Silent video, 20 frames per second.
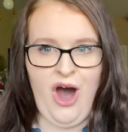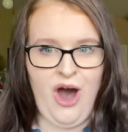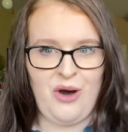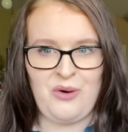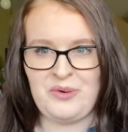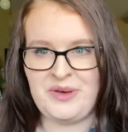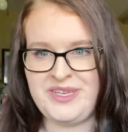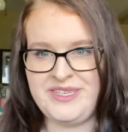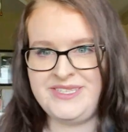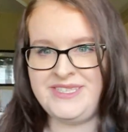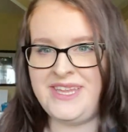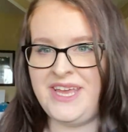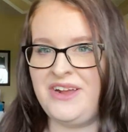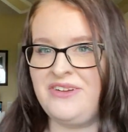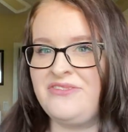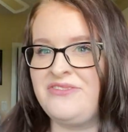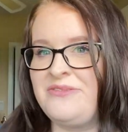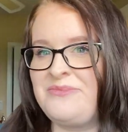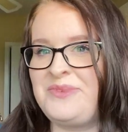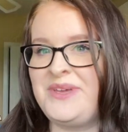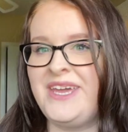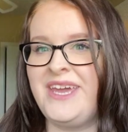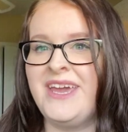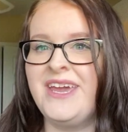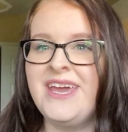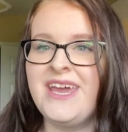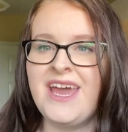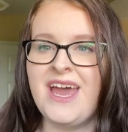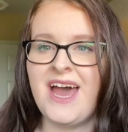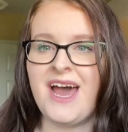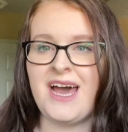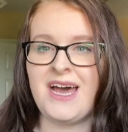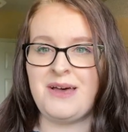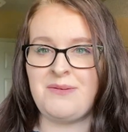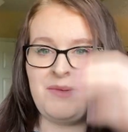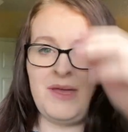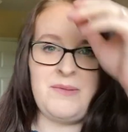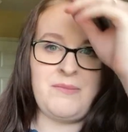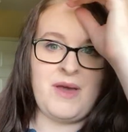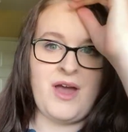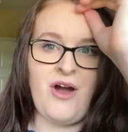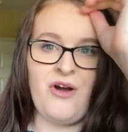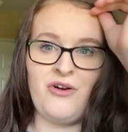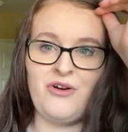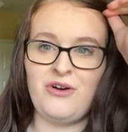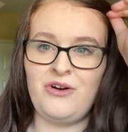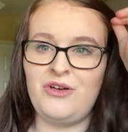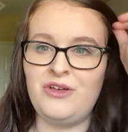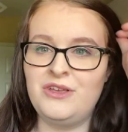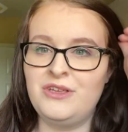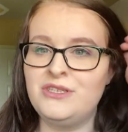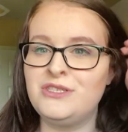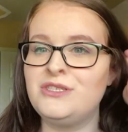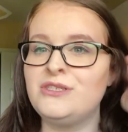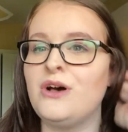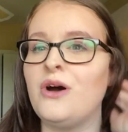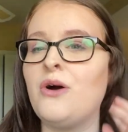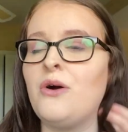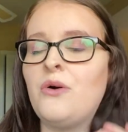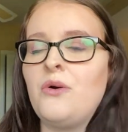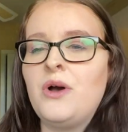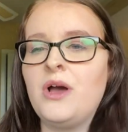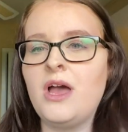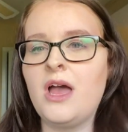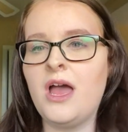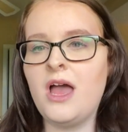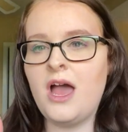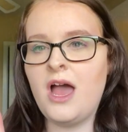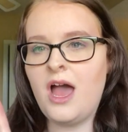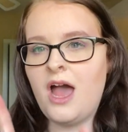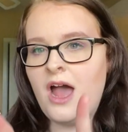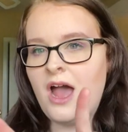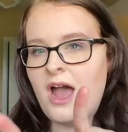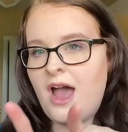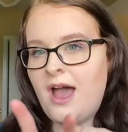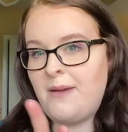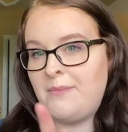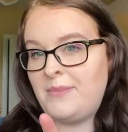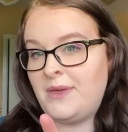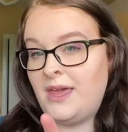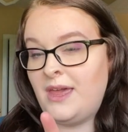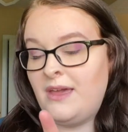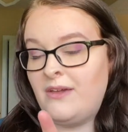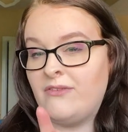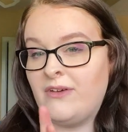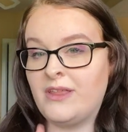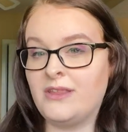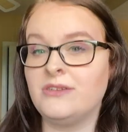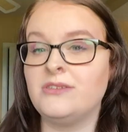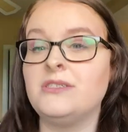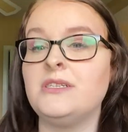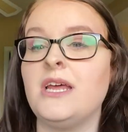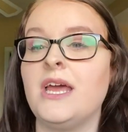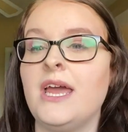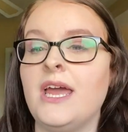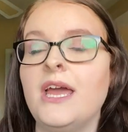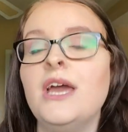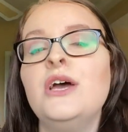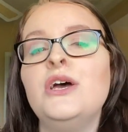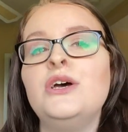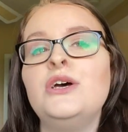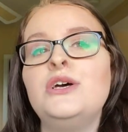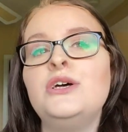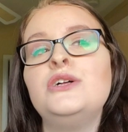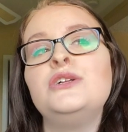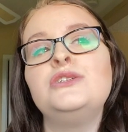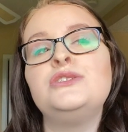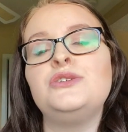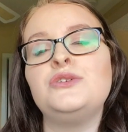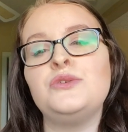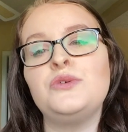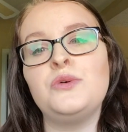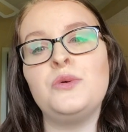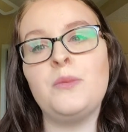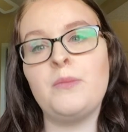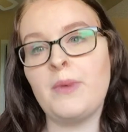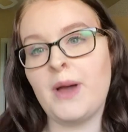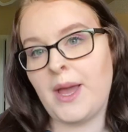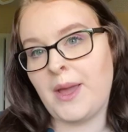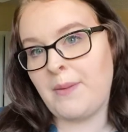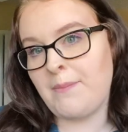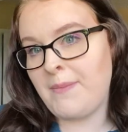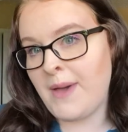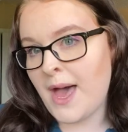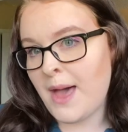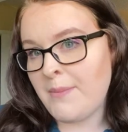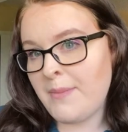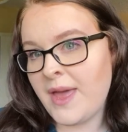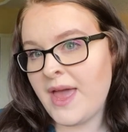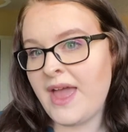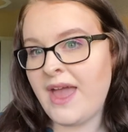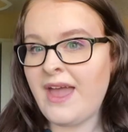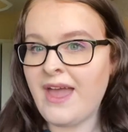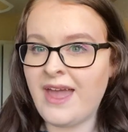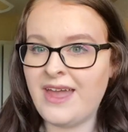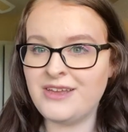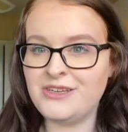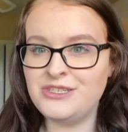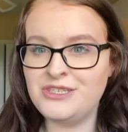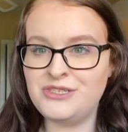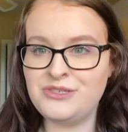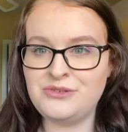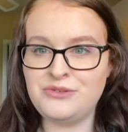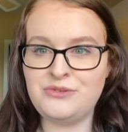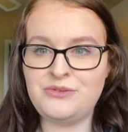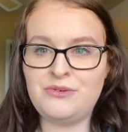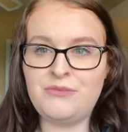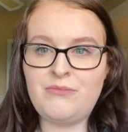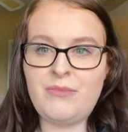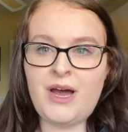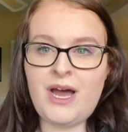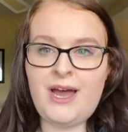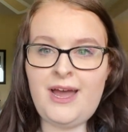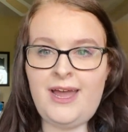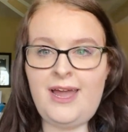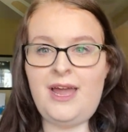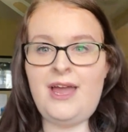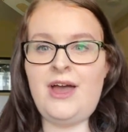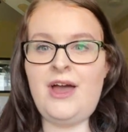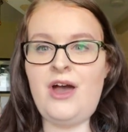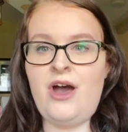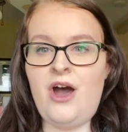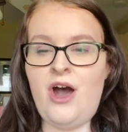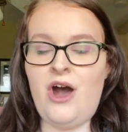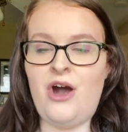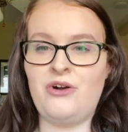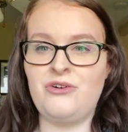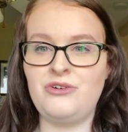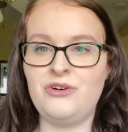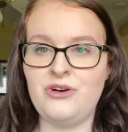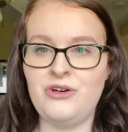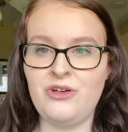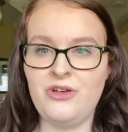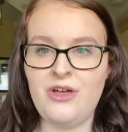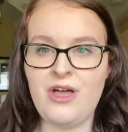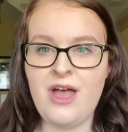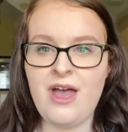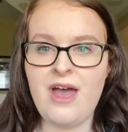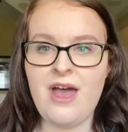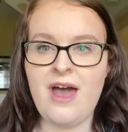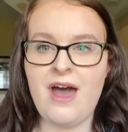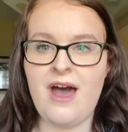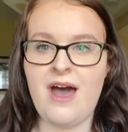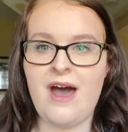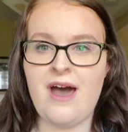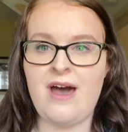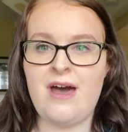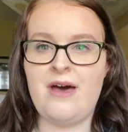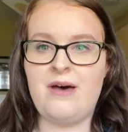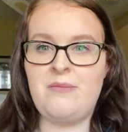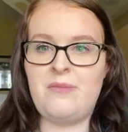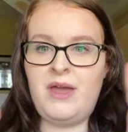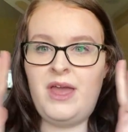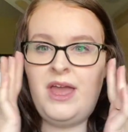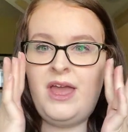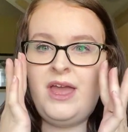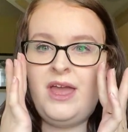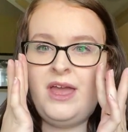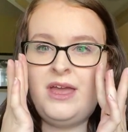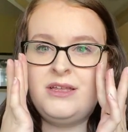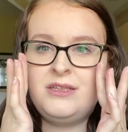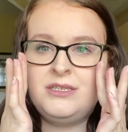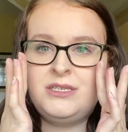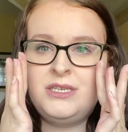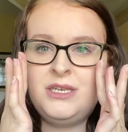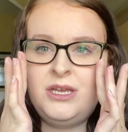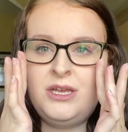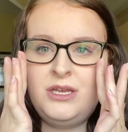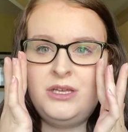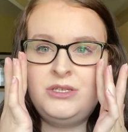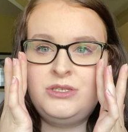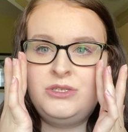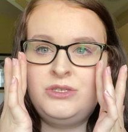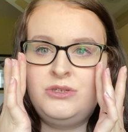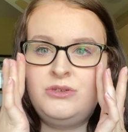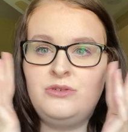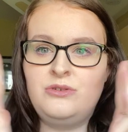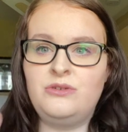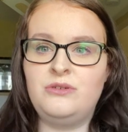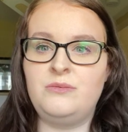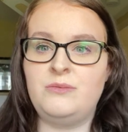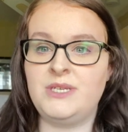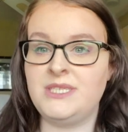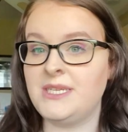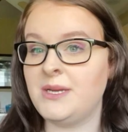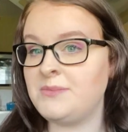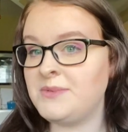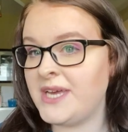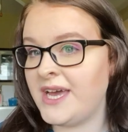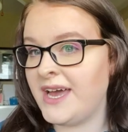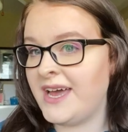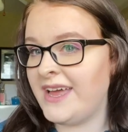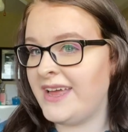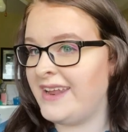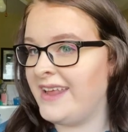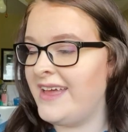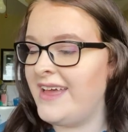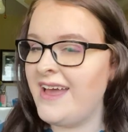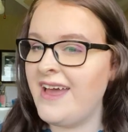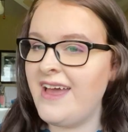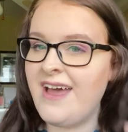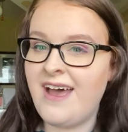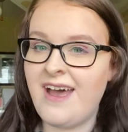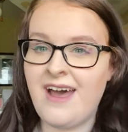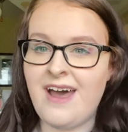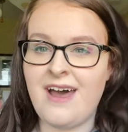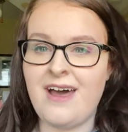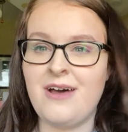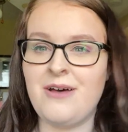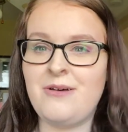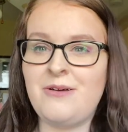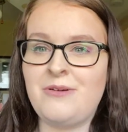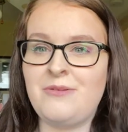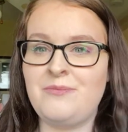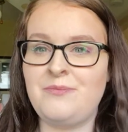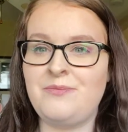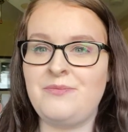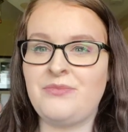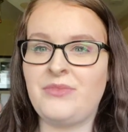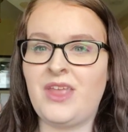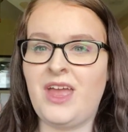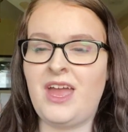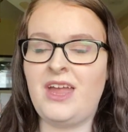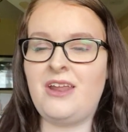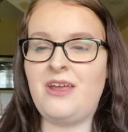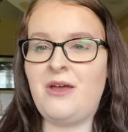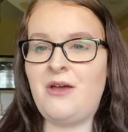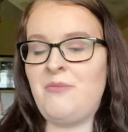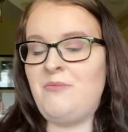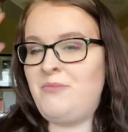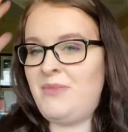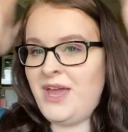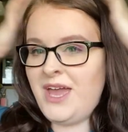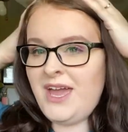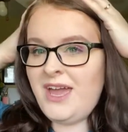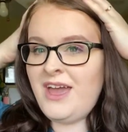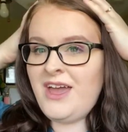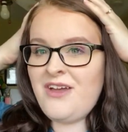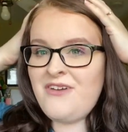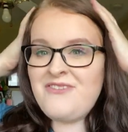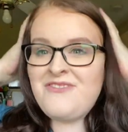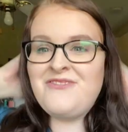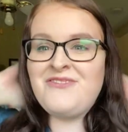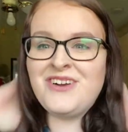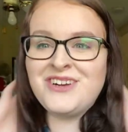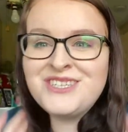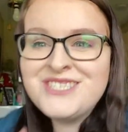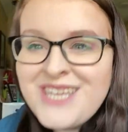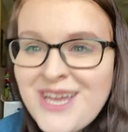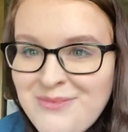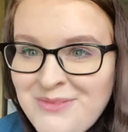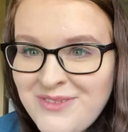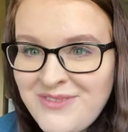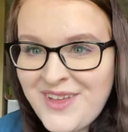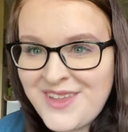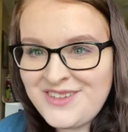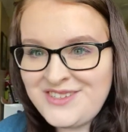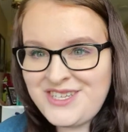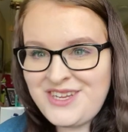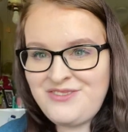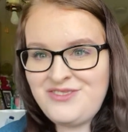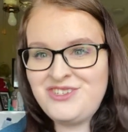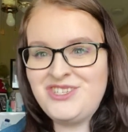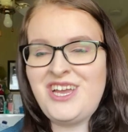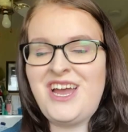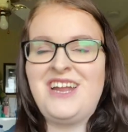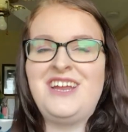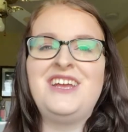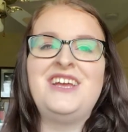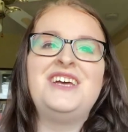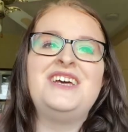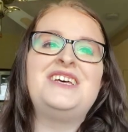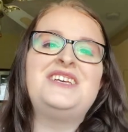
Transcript: always there for me um, and my uncle. So happy Father's Day to my pop and to my uncle um, and to my stepdad um, and a big first happy Father's Day for Shawn.